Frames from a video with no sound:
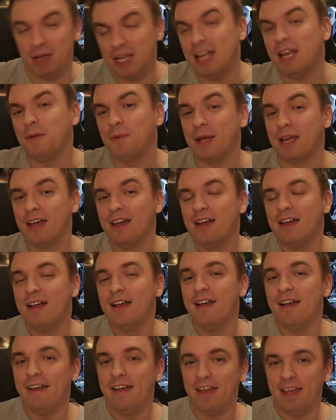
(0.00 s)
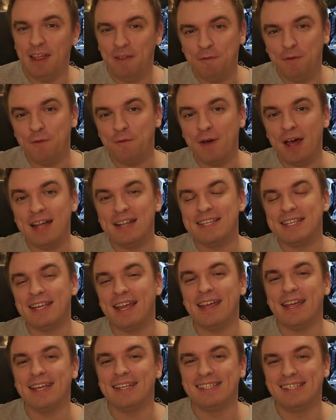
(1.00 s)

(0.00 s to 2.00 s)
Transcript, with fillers: But anyway, if you fancy